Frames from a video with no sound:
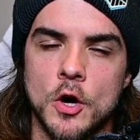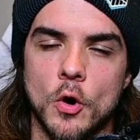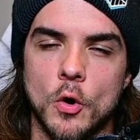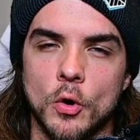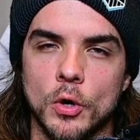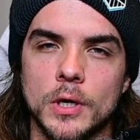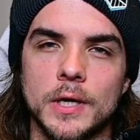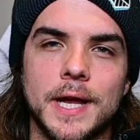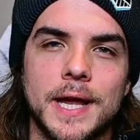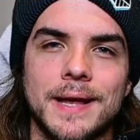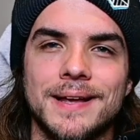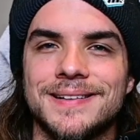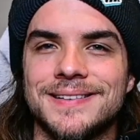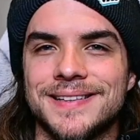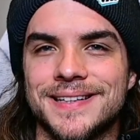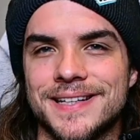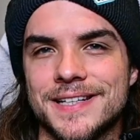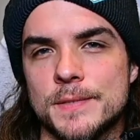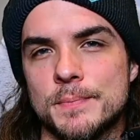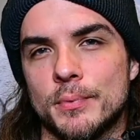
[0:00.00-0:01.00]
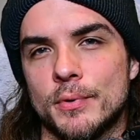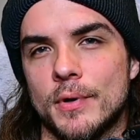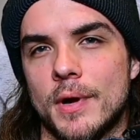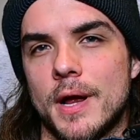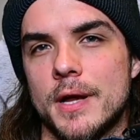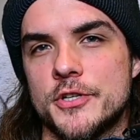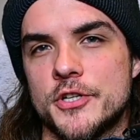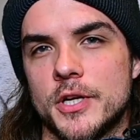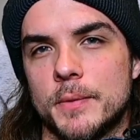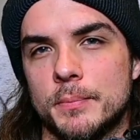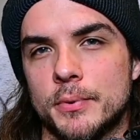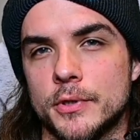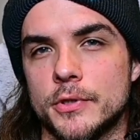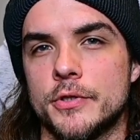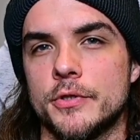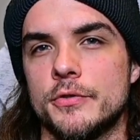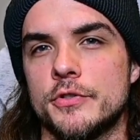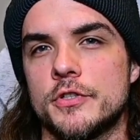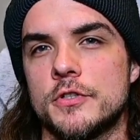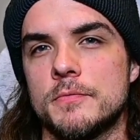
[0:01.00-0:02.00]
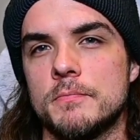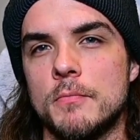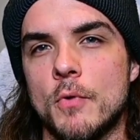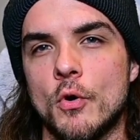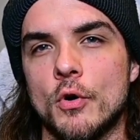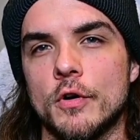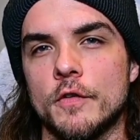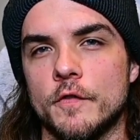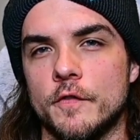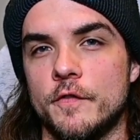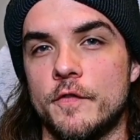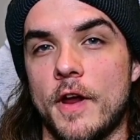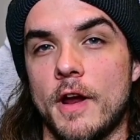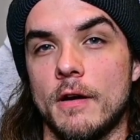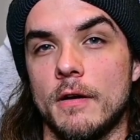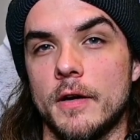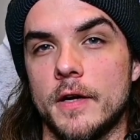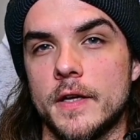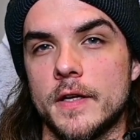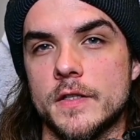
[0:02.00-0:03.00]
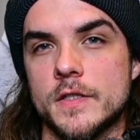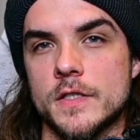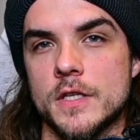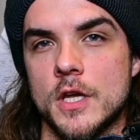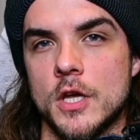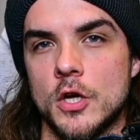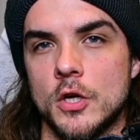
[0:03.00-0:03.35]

Or can this project produce more various